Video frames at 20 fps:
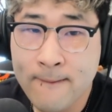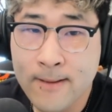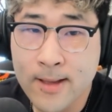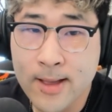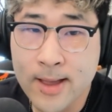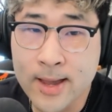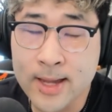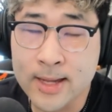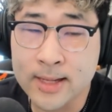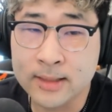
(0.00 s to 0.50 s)

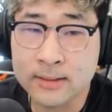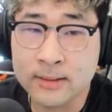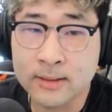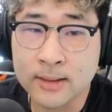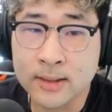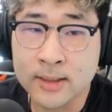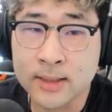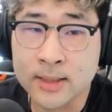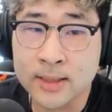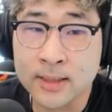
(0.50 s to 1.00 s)
And
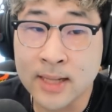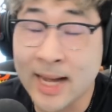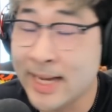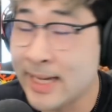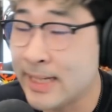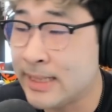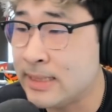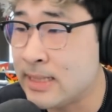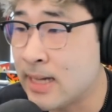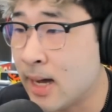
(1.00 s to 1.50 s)
I
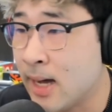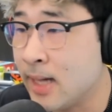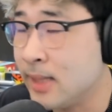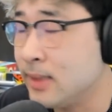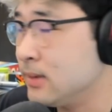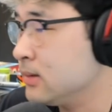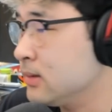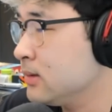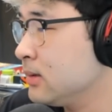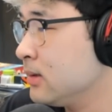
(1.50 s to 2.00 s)
had
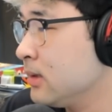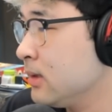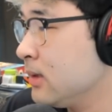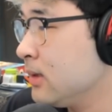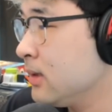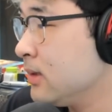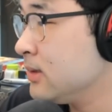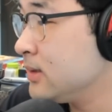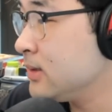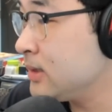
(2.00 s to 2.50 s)
not
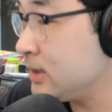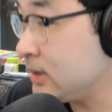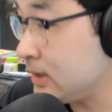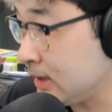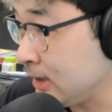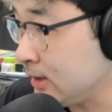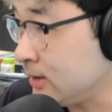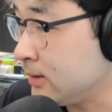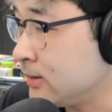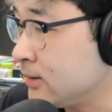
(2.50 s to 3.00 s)

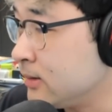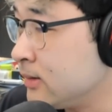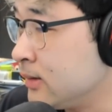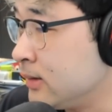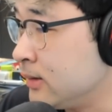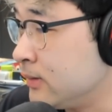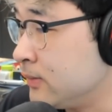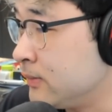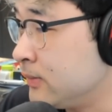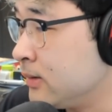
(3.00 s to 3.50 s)
seen
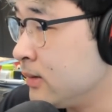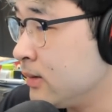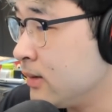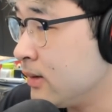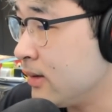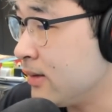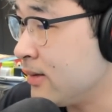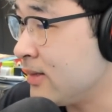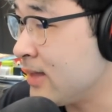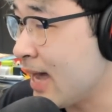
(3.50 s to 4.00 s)
him
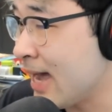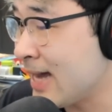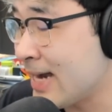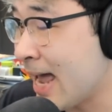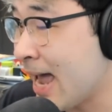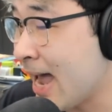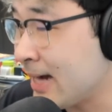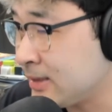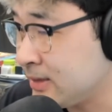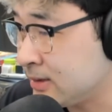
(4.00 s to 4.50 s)
that
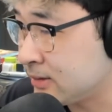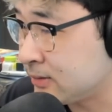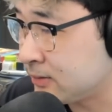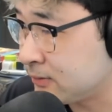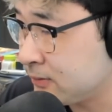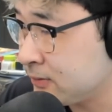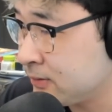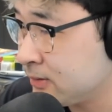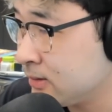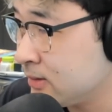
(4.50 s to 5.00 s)

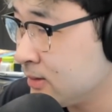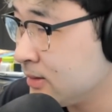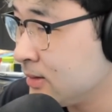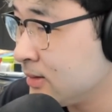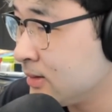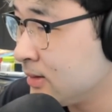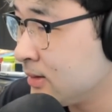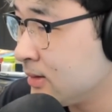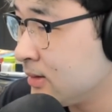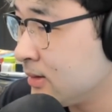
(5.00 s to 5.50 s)
active
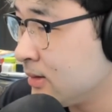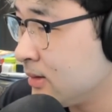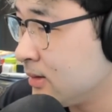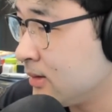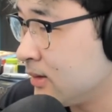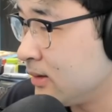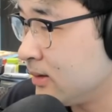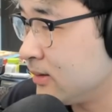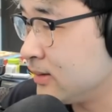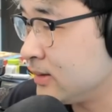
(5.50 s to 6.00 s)

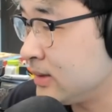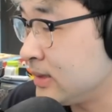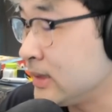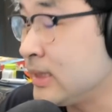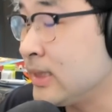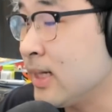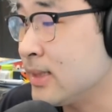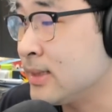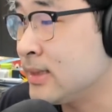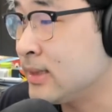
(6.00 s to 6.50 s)
since
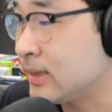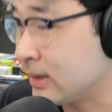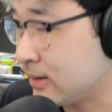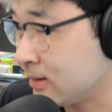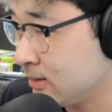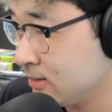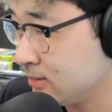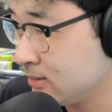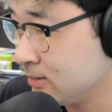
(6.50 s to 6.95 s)
he got sick,